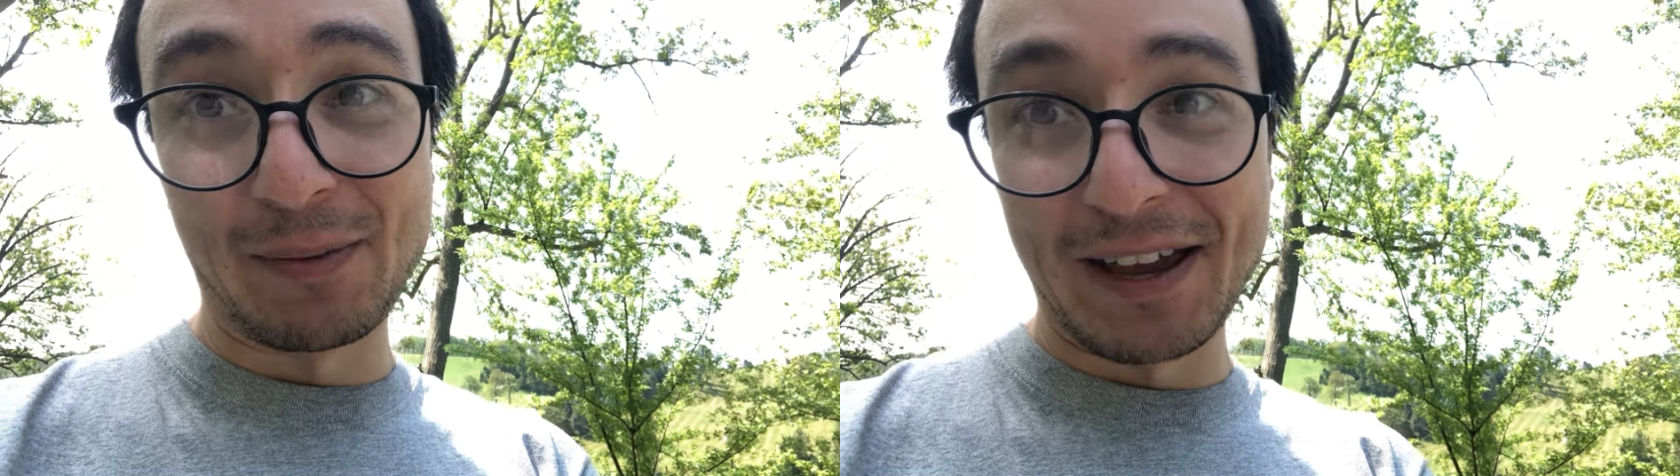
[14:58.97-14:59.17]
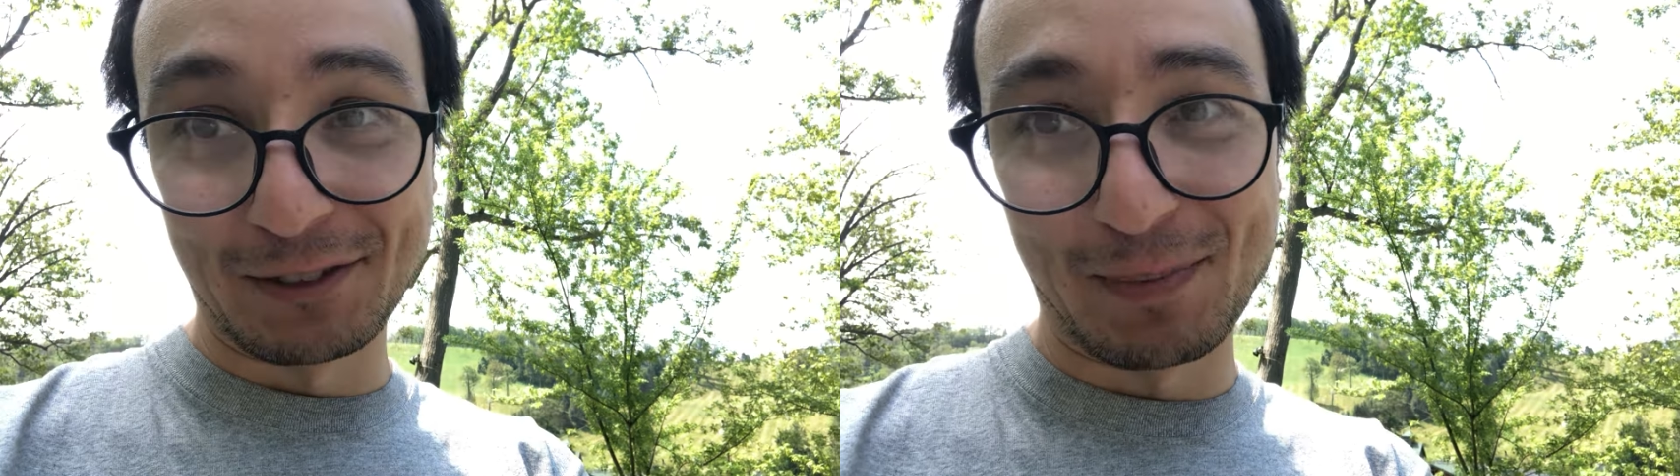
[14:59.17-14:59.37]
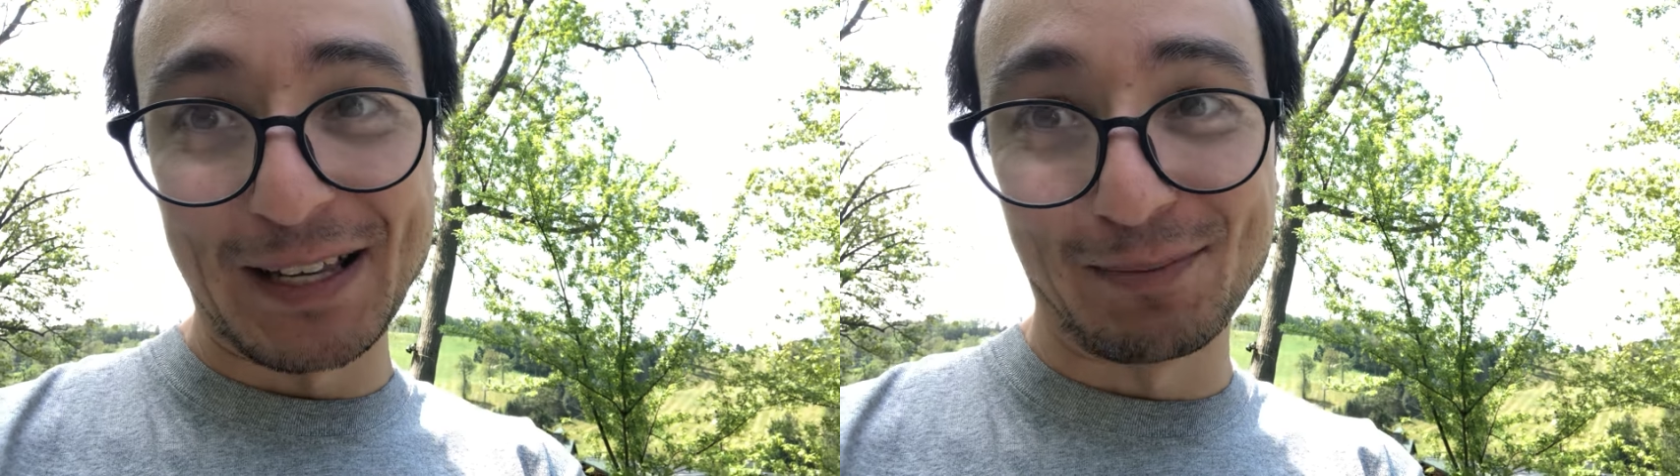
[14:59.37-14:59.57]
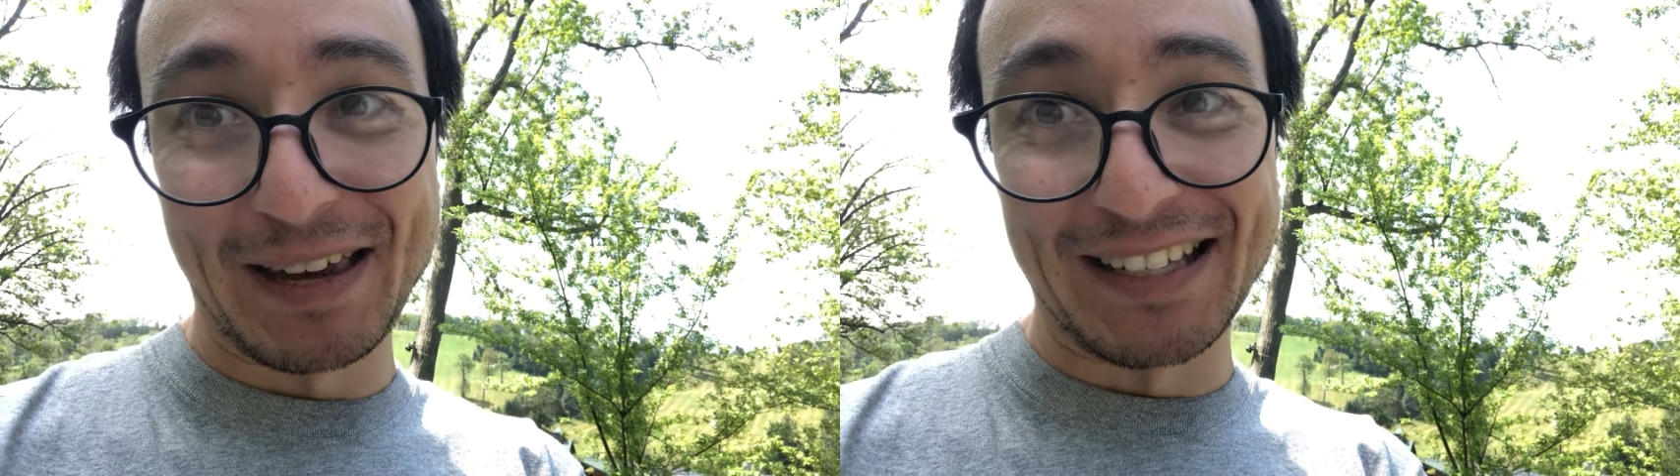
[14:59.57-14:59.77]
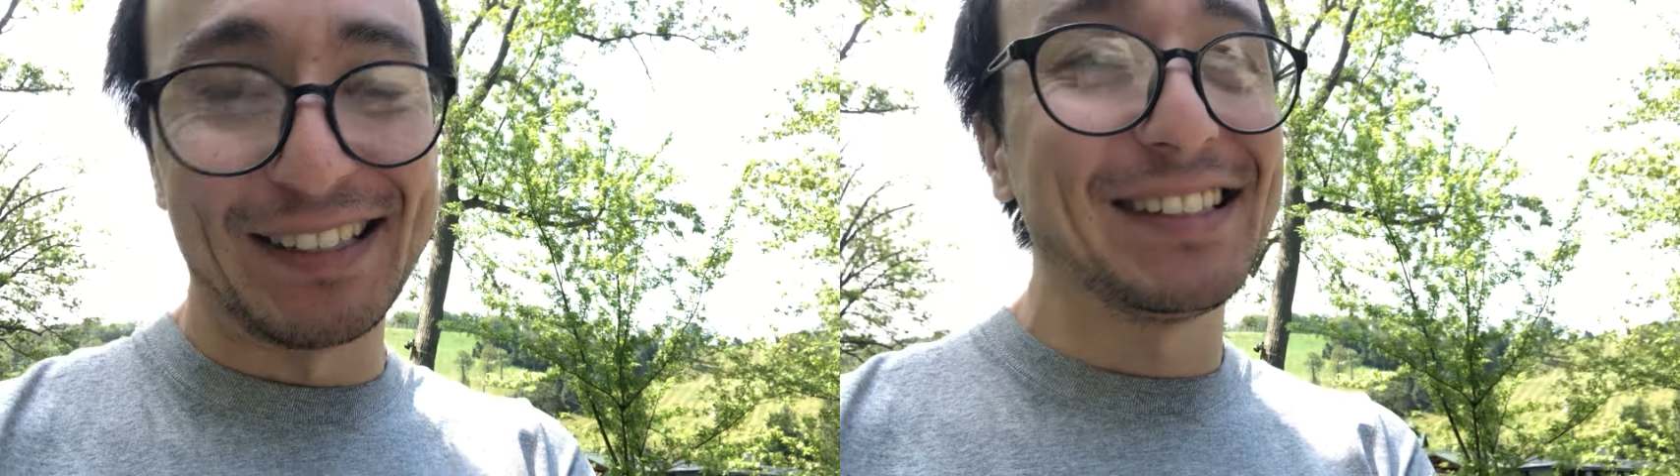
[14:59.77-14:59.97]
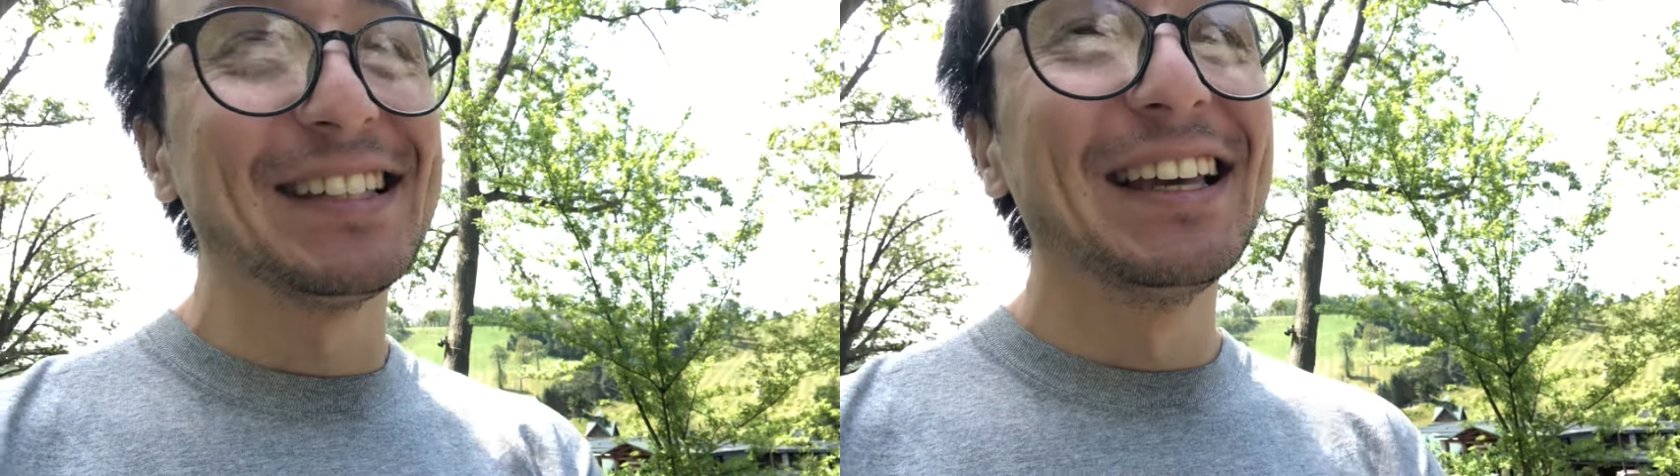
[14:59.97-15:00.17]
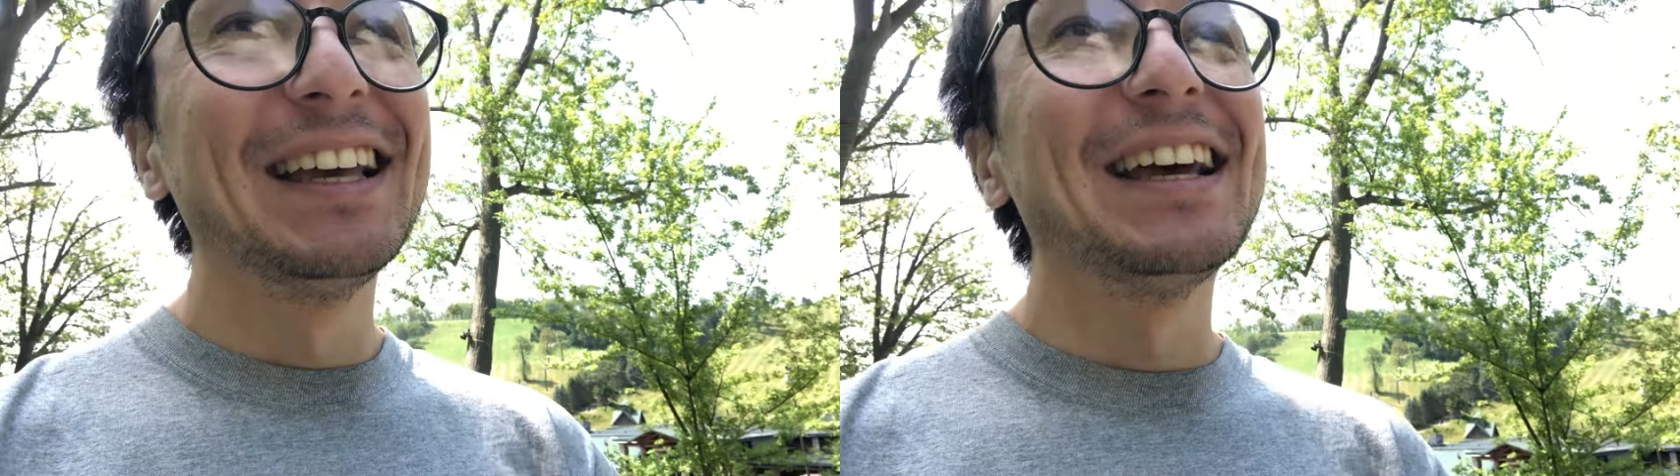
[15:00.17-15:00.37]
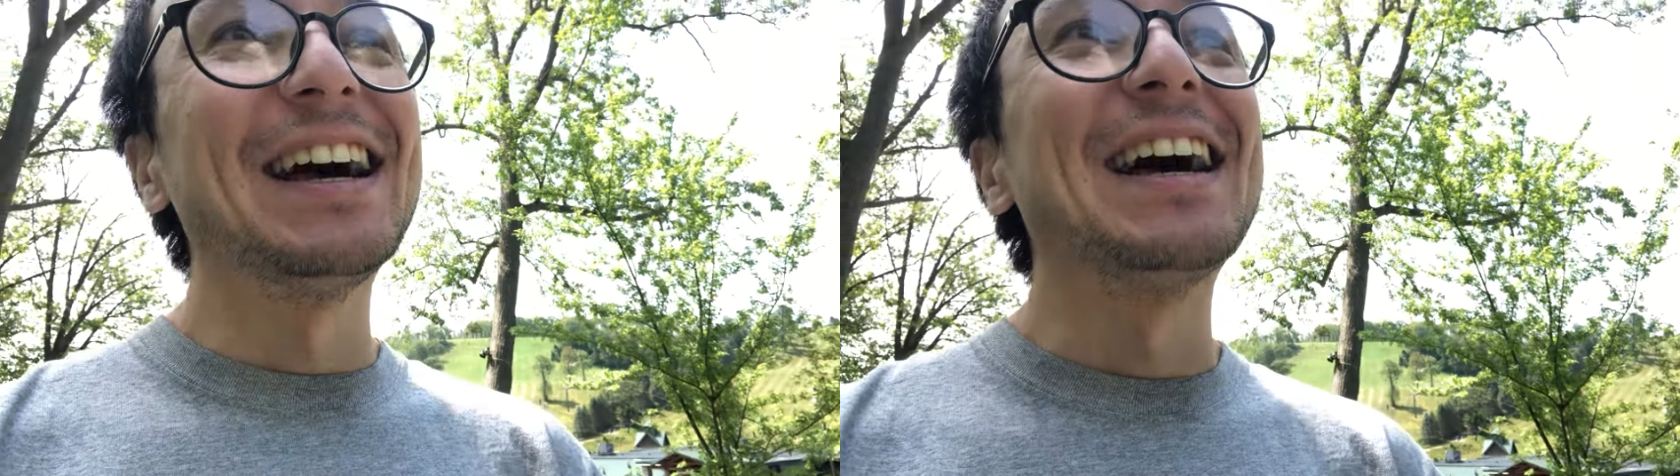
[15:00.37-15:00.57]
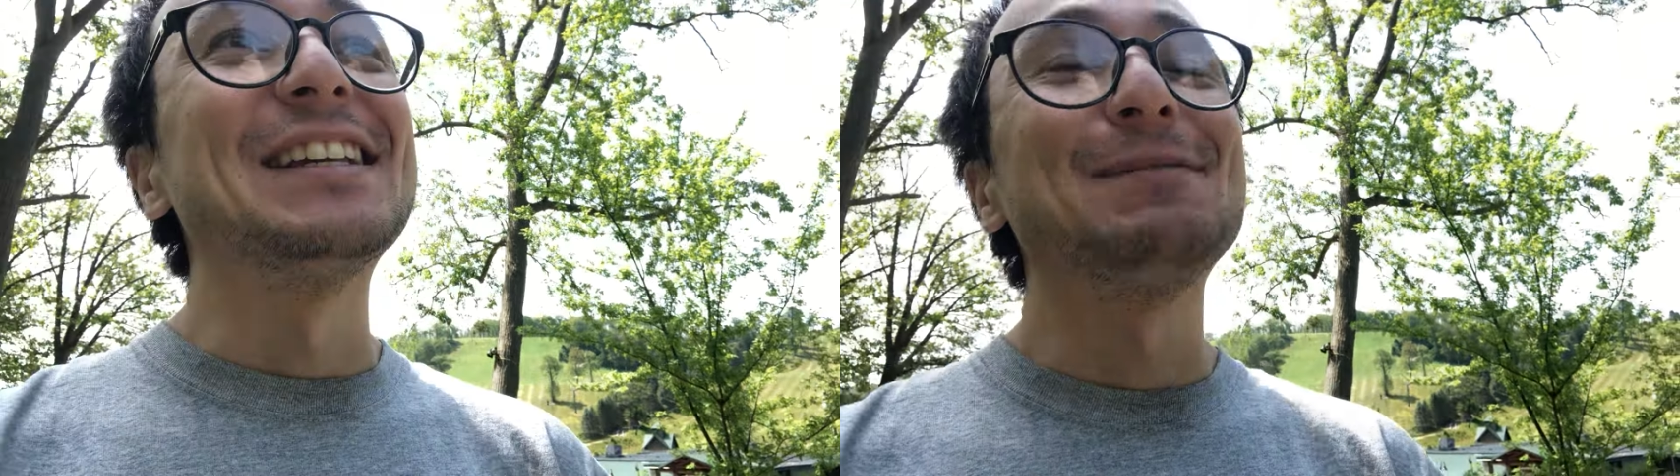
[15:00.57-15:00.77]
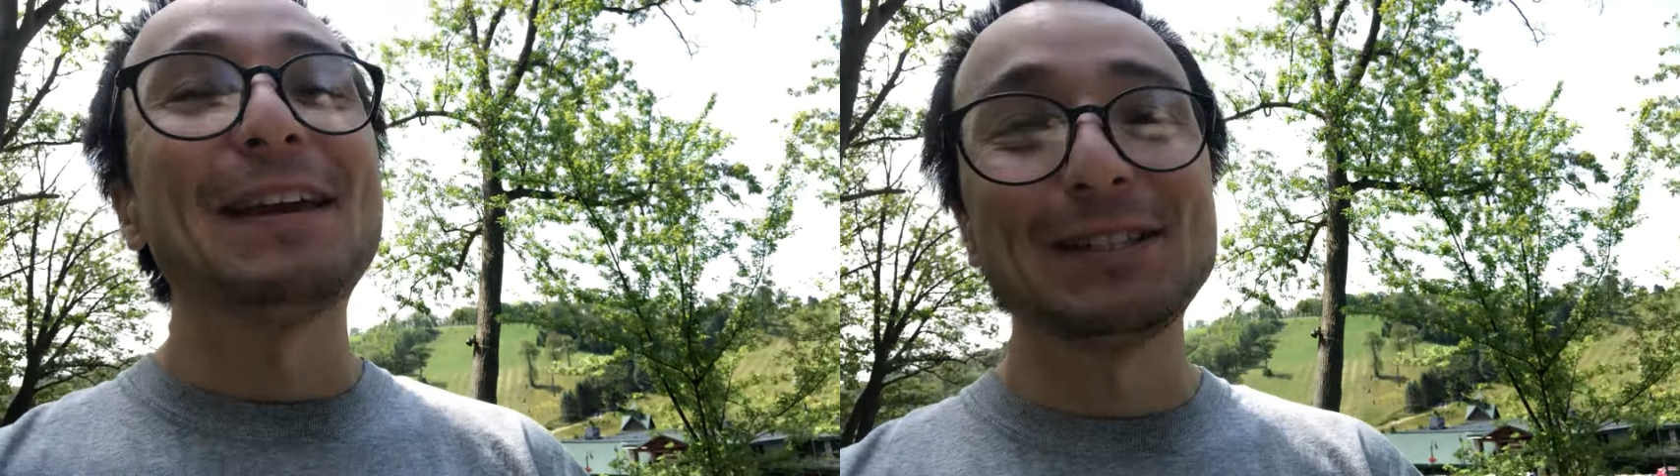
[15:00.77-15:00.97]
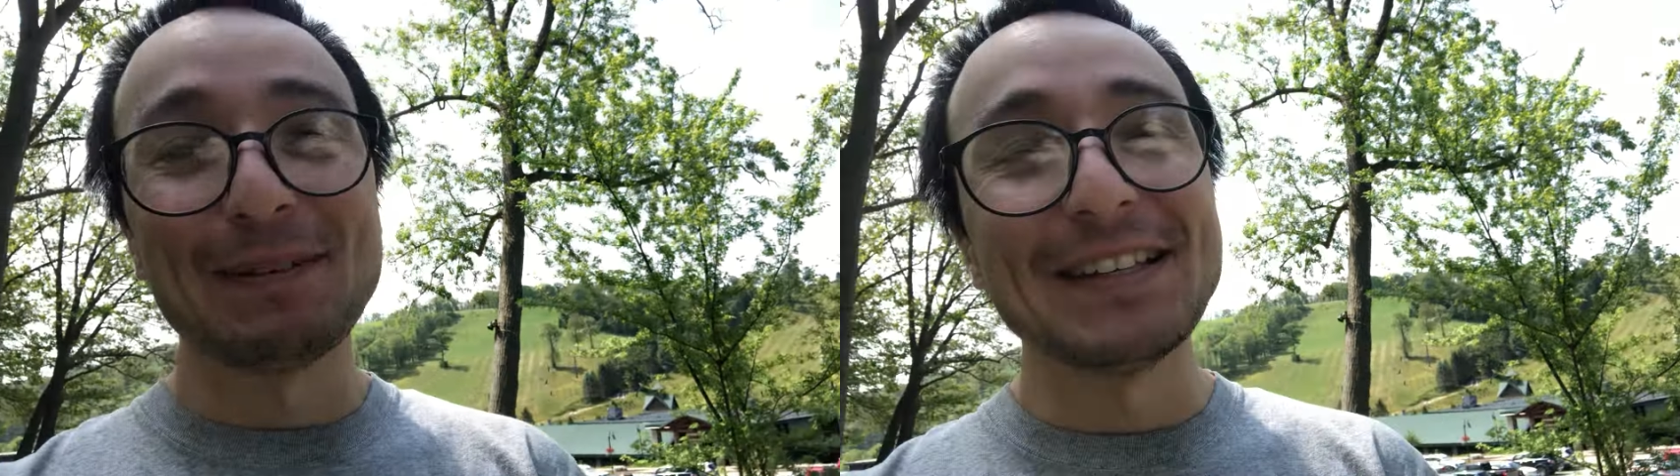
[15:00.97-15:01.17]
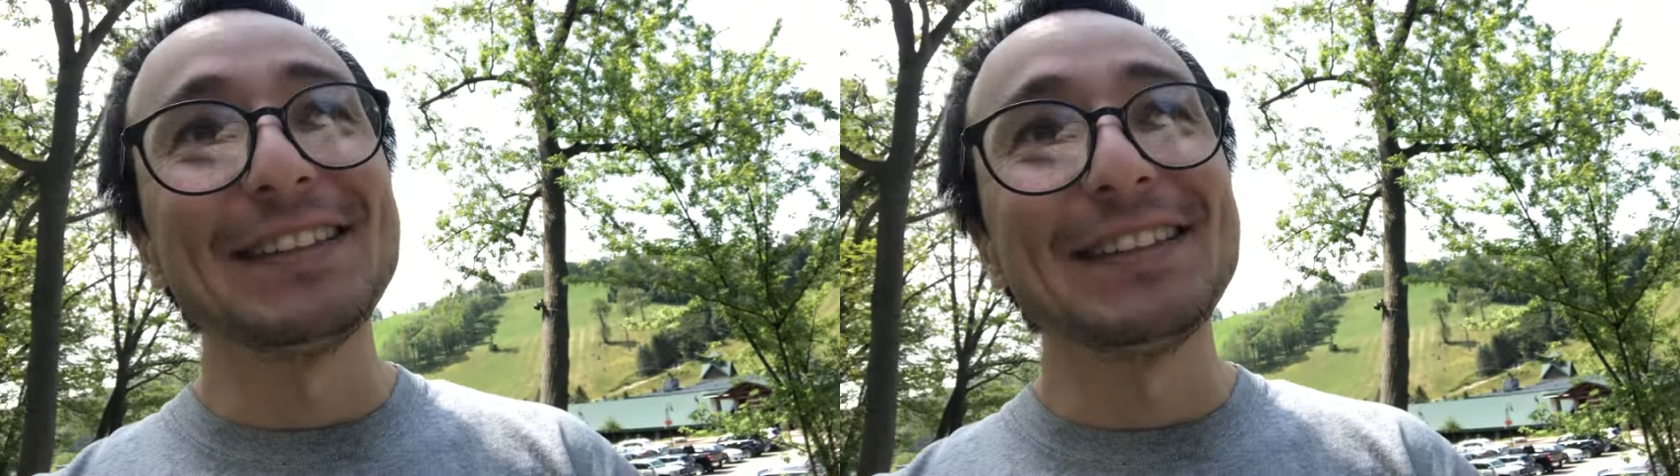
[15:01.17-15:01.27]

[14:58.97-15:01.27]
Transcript: We have Space Base. Uh, Space Base,